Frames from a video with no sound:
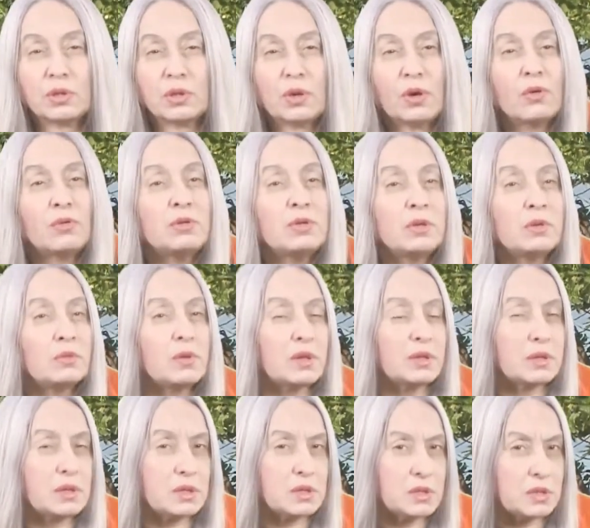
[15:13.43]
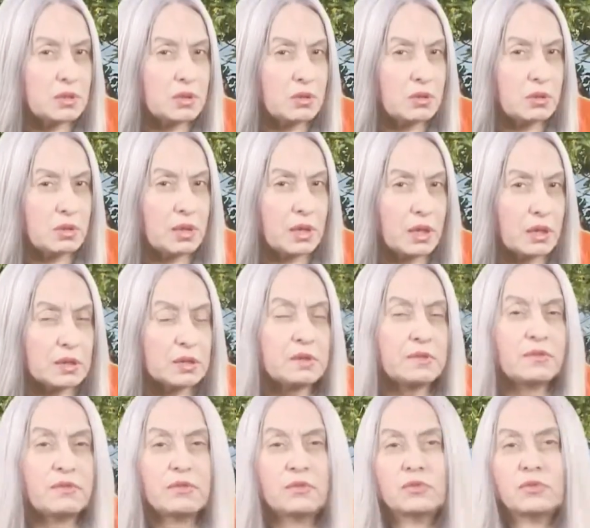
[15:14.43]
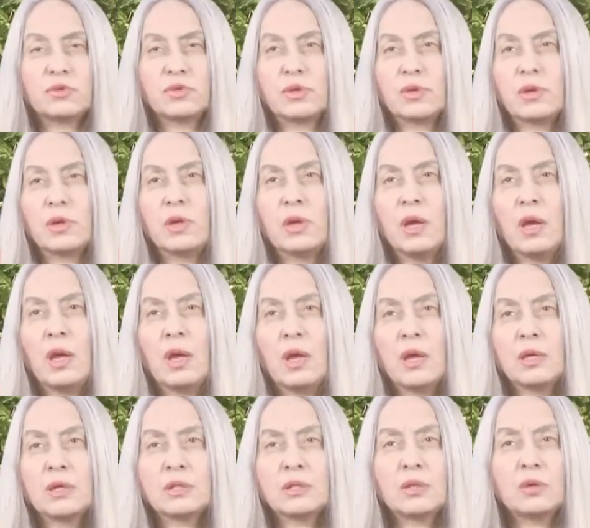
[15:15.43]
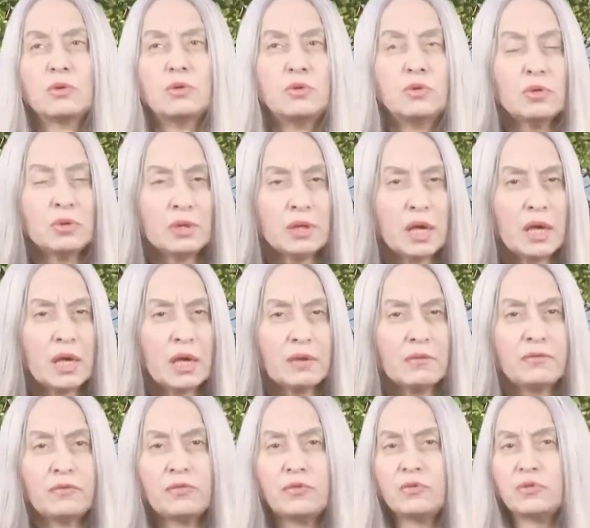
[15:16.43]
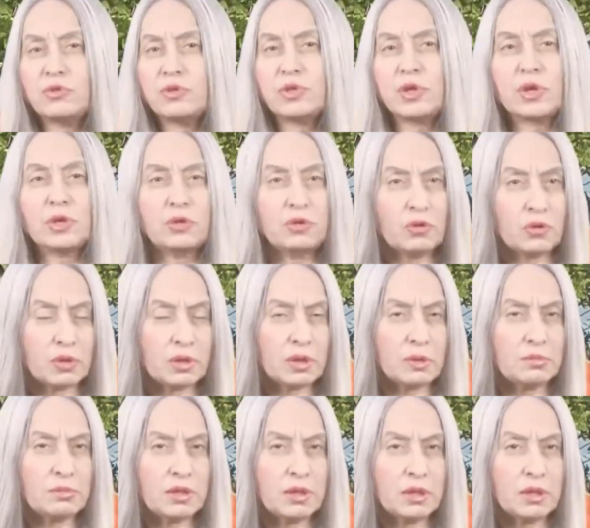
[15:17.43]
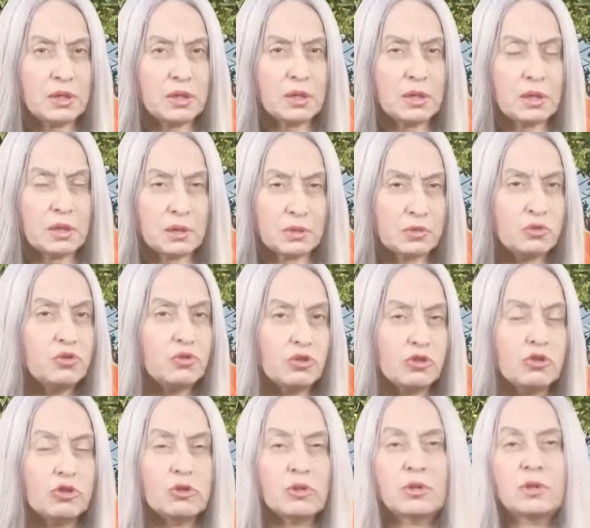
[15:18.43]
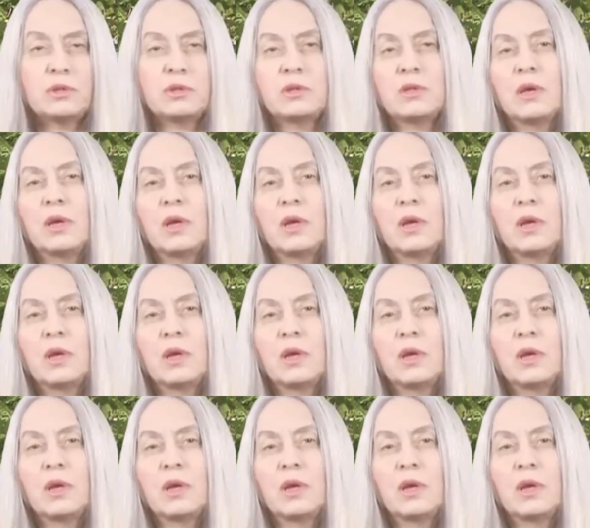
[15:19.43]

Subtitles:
Only what is good has future. So you wanna have future, you wanna be do good.